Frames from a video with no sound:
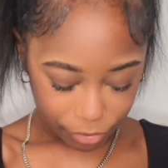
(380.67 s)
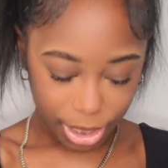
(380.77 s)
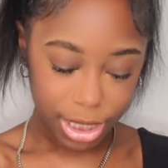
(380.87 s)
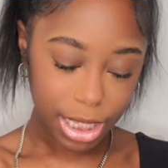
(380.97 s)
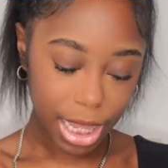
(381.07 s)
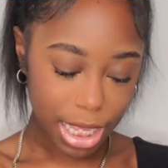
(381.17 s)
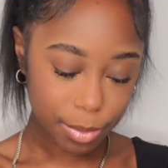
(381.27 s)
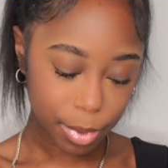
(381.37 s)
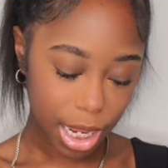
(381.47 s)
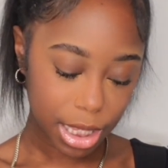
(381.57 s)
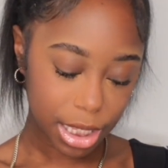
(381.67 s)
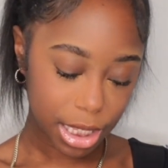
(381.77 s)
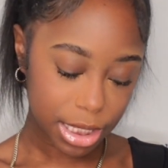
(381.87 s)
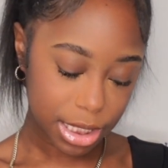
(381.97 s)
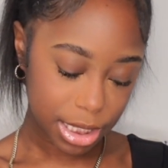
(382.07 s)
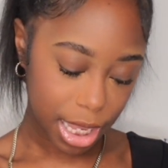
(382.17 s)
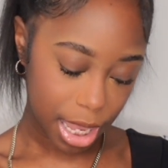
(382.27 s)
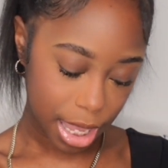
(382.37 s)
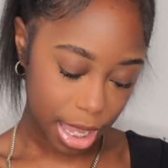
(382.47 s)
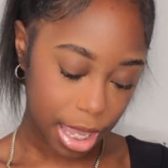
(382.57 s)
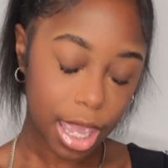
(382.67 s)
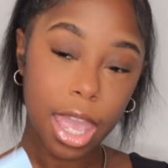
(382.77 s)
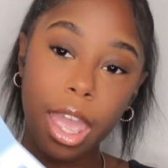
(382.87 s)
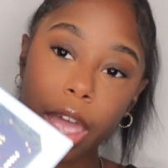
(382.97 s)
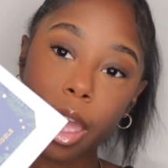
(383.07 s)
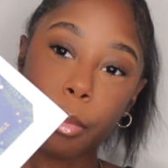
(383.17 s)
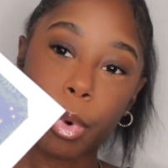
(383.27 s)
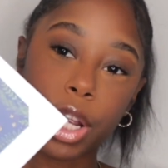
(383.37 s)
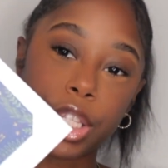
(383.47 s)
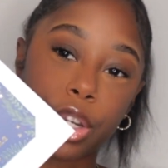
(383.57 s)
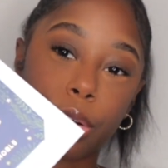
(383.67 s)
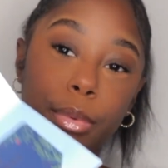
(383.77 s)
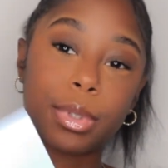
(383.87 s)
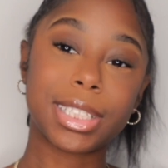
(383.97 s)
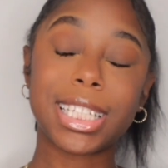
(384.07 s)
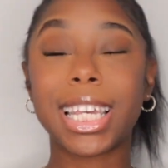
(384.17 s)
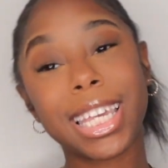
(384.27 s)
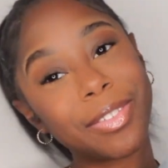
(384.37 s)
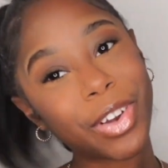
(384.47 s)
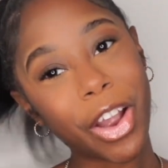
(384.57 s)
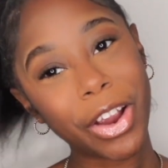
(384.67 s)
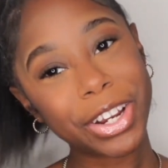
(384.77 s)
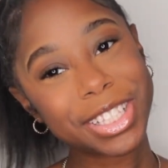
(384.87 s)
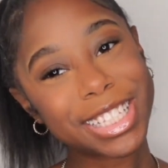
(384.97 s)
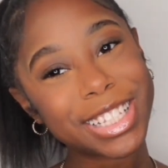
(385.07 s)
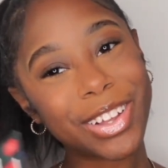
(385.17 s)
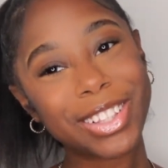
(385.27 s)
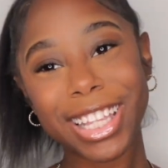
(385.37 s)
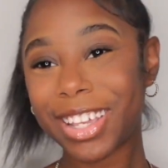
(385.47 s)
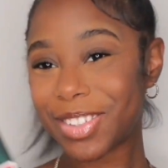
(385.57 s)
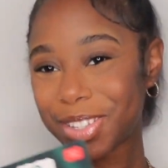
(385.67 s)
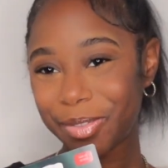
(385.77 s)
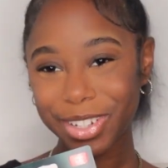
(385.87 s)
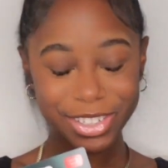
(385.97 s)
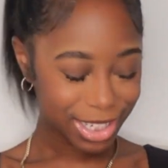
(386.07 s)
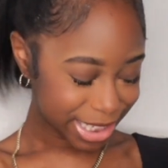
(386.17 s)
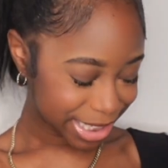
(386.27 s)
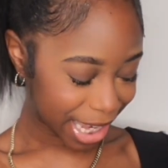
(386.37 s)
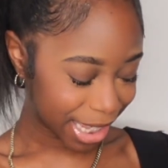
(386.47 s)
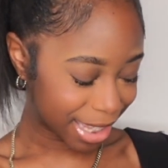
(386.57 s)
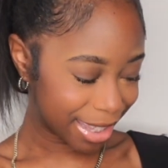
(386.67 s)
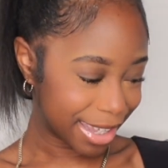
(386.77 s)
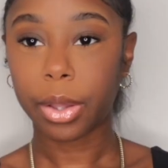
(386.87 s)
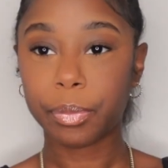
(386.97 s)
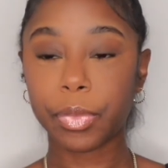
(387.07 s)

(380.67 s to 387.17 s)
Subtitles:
and then last but not least, a Barnes & Noble's gift card. So thank you so much, Auntie Jackie.